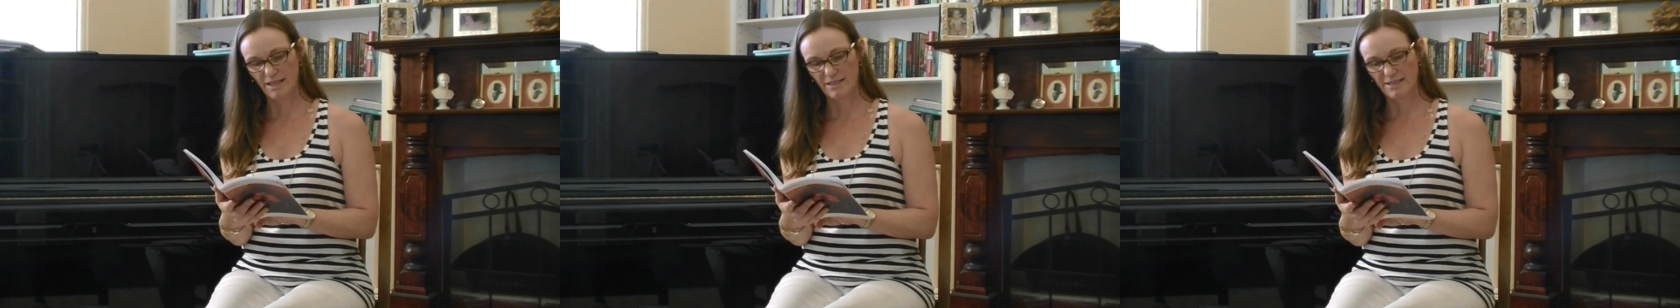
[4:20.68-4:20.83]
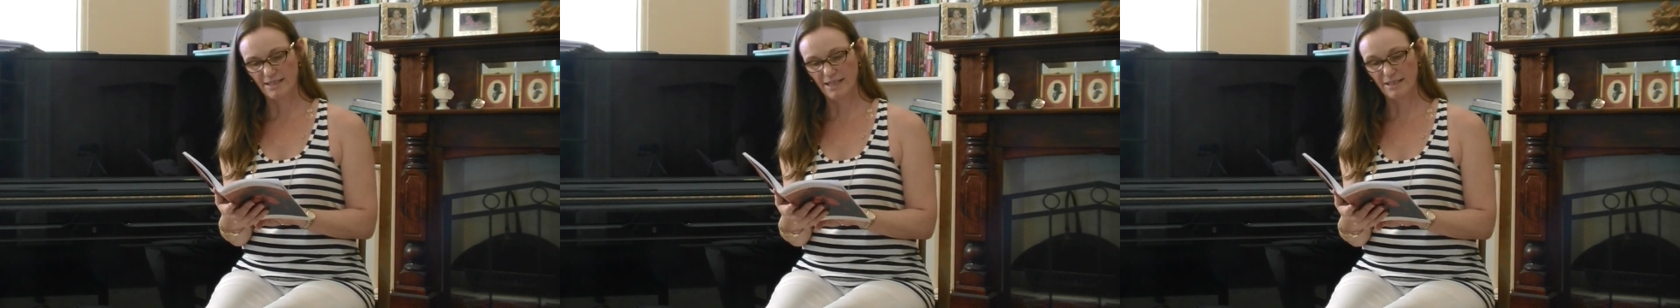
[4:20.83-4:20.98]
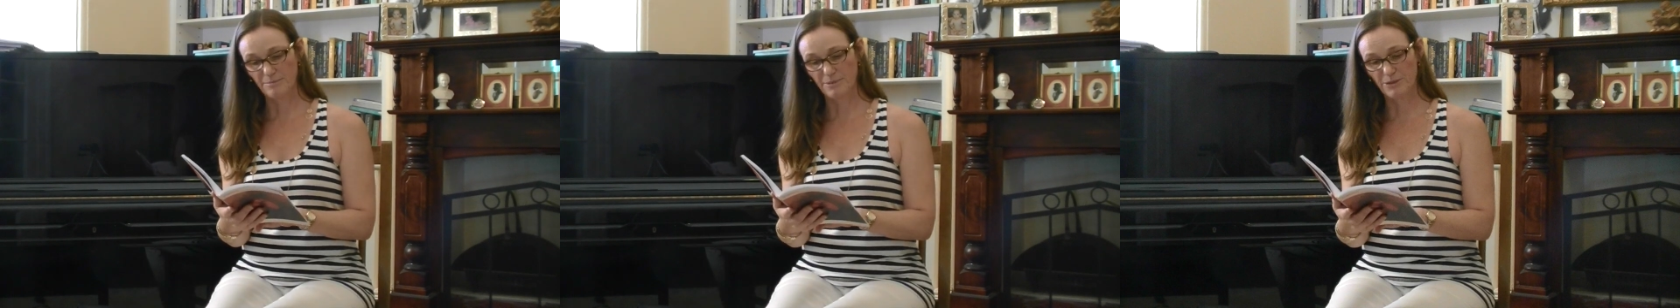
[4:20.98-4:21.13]

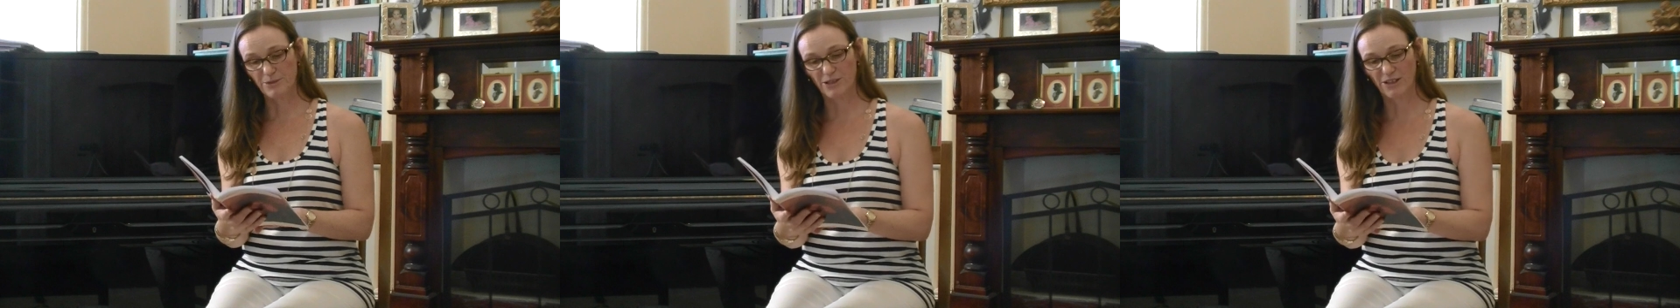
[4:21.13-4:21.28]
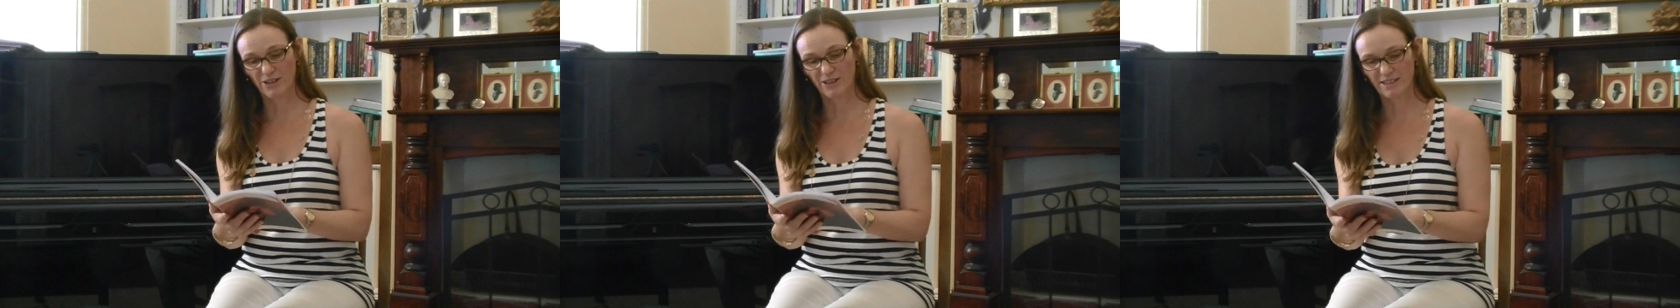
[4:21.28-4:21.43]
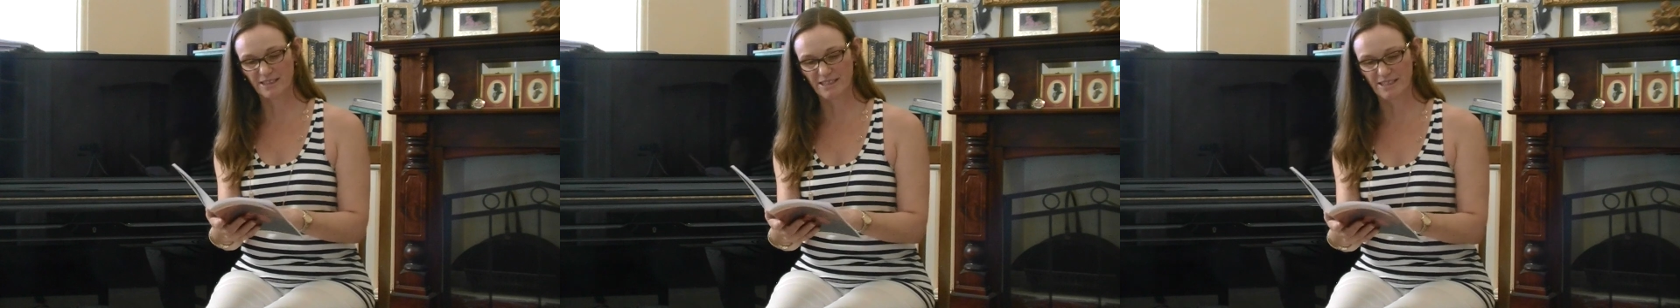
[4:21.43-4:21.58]
Dad built a
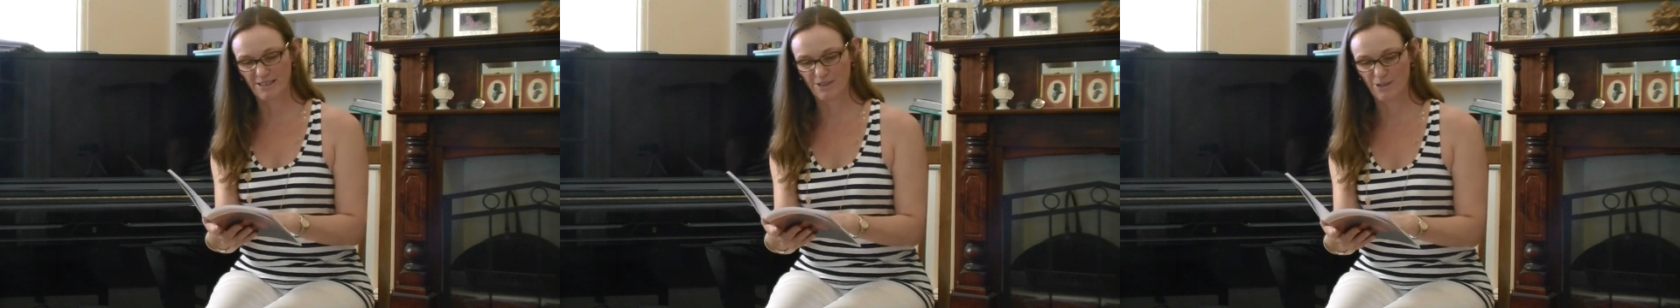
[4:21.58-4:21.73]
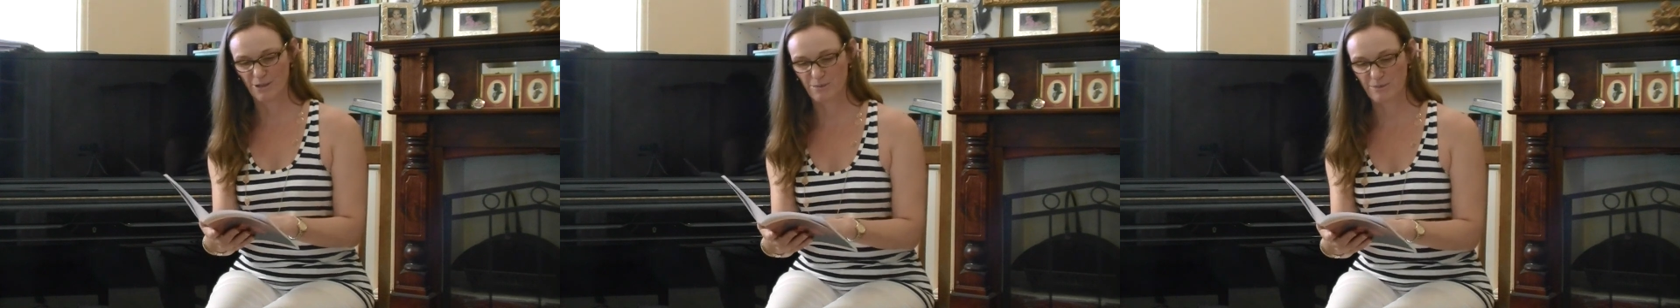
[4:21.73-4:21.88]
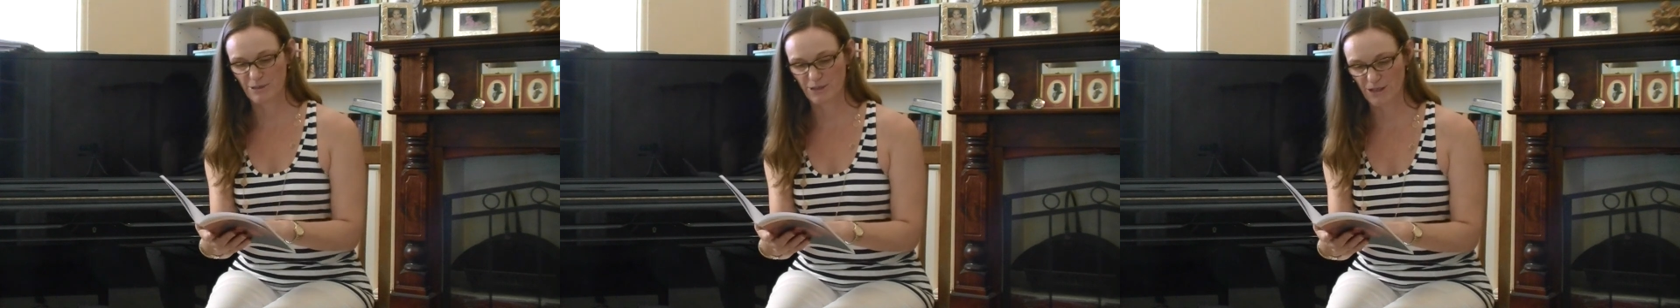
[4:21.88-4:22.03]
holiday
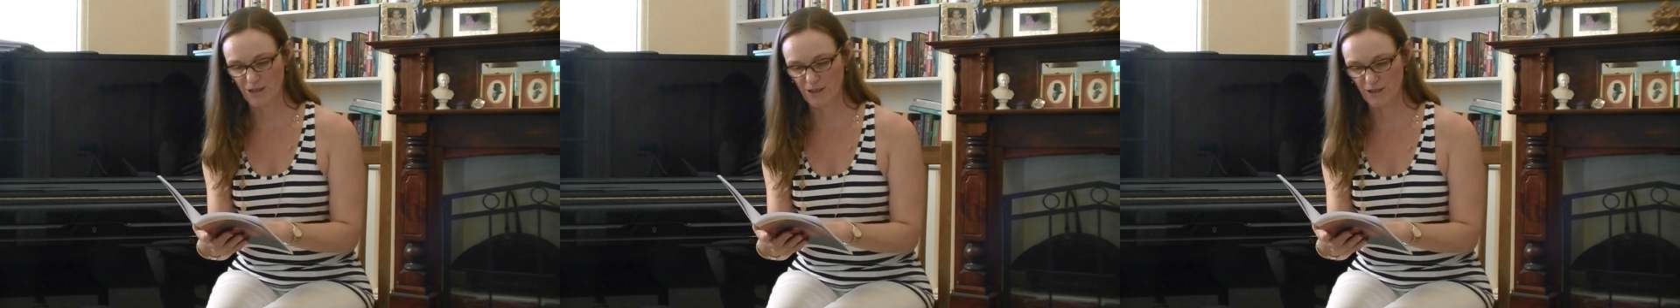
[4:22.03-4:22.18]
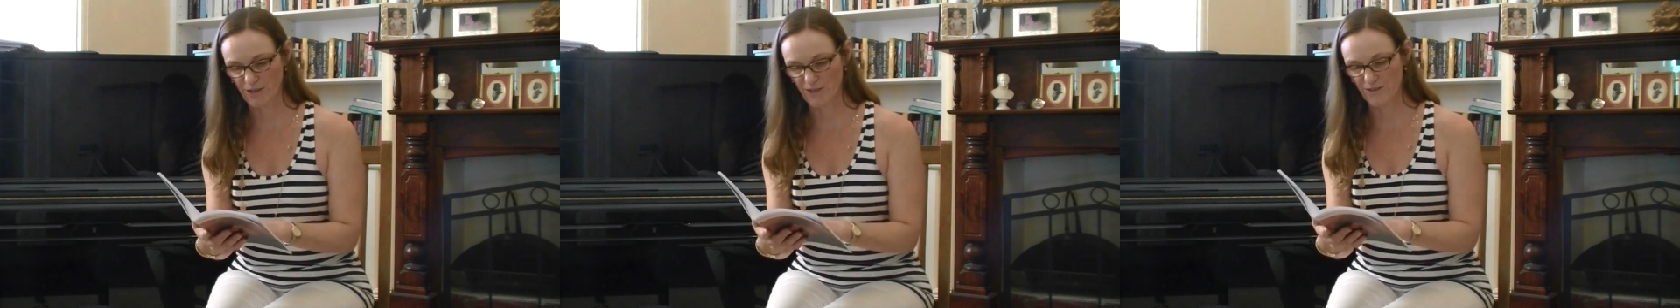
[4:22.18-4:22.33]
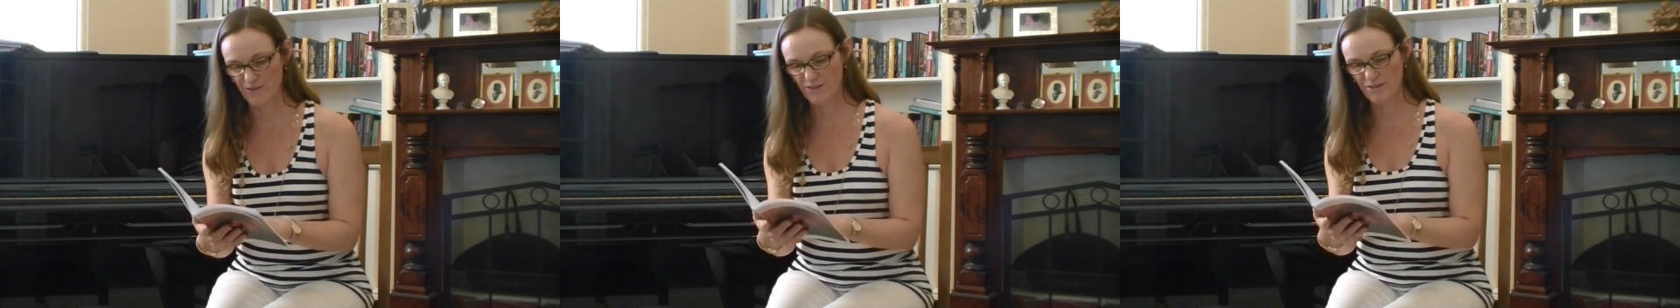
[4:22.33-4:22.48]
home on the
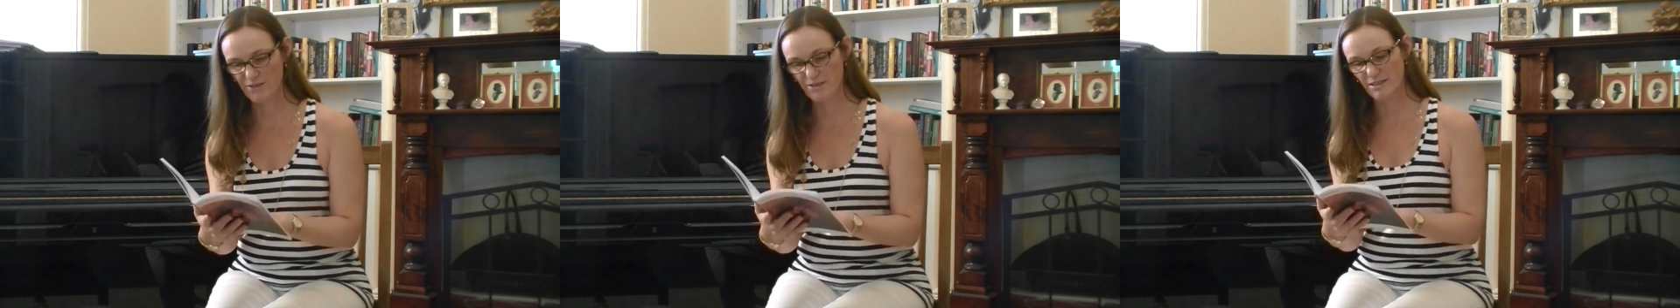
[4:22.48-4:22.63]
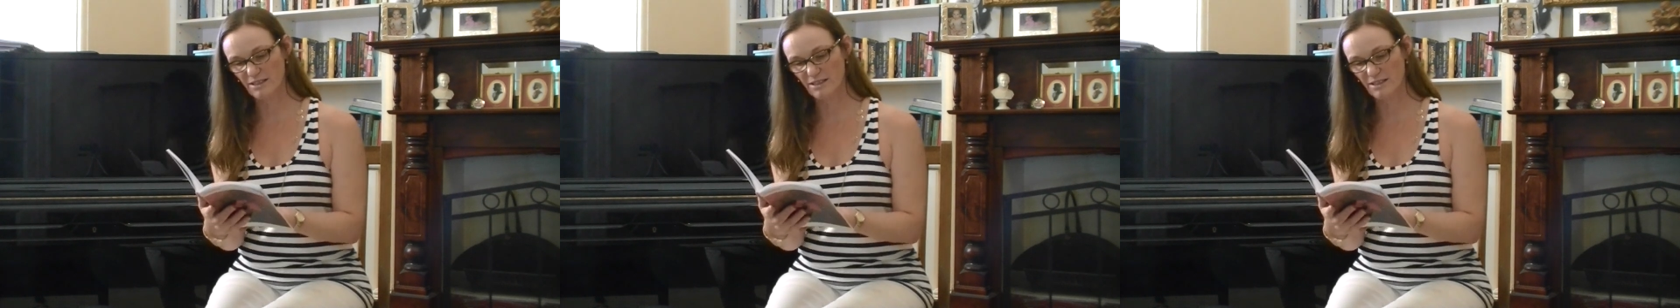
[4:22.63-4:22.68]
coast,